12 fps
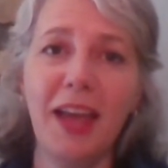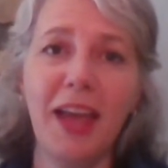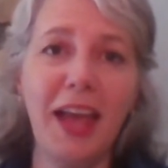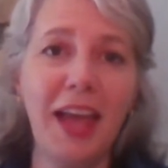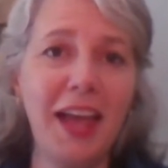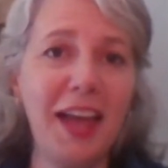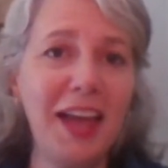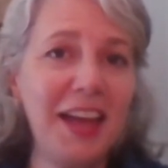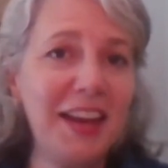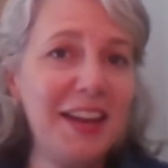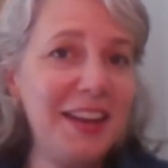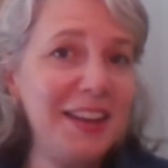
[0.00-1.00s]

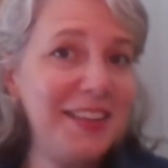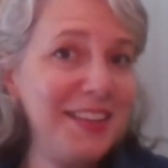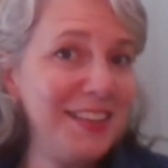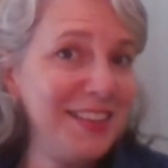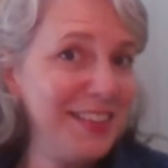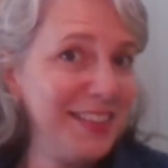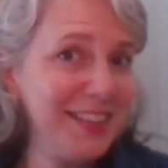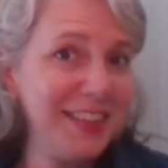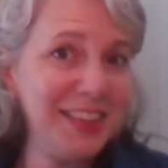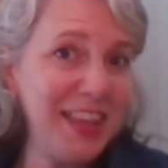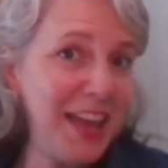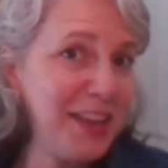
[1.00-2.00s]
and
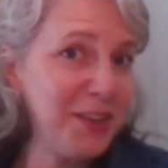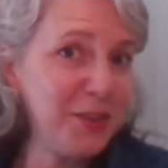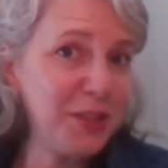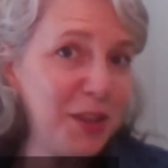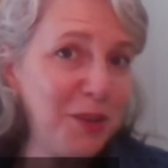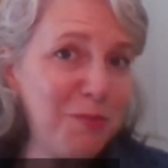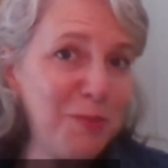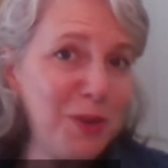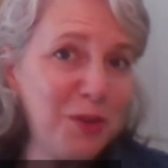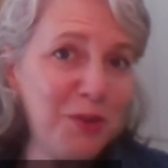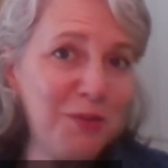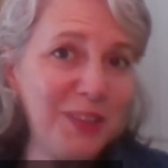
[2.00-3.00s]
light yourself
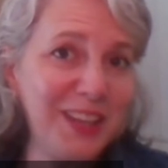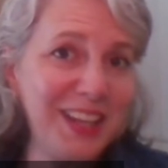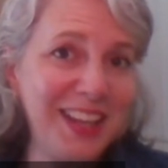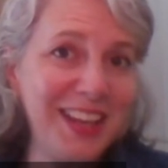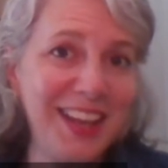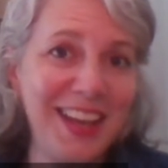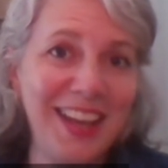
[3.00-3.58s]
beautifully